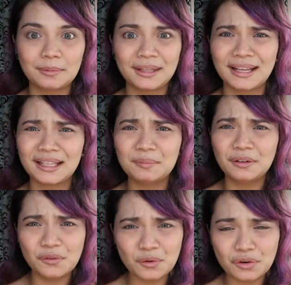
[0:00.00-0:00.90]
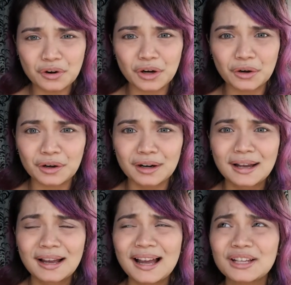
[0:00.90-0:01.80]
the night before, or
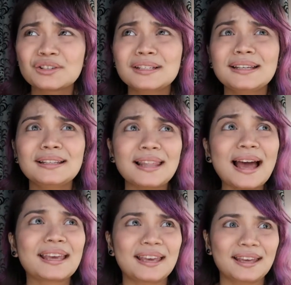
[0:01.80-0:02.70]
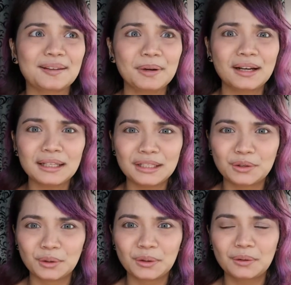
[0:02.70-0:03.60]
actually, lagi,
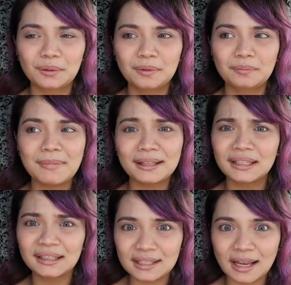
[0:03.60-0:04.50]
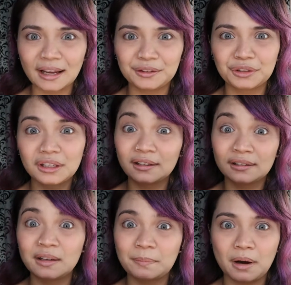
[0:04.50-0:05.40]
pagkaligo, matik na sa akin yun na
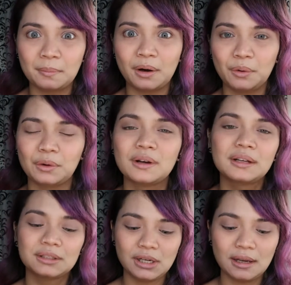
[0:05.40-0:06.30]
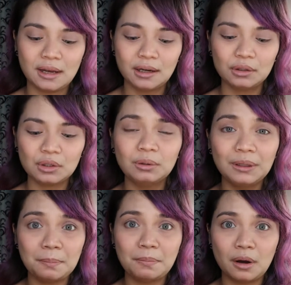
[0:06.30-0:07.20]
nagli-lip balm ako. Tsaka, ang gusto kong
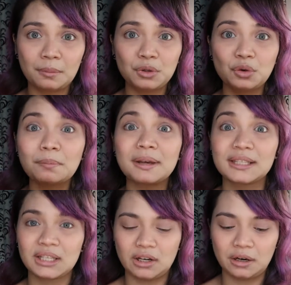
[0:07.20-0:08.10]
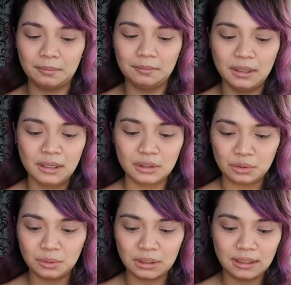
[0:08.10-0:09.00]
lip balm, yung may scrub.
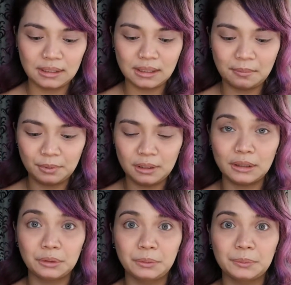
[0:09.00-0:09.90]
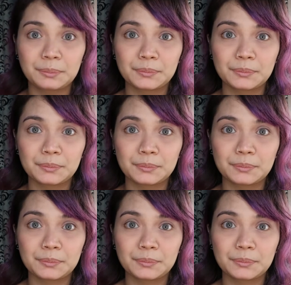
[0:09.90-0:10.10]
So, say example ito.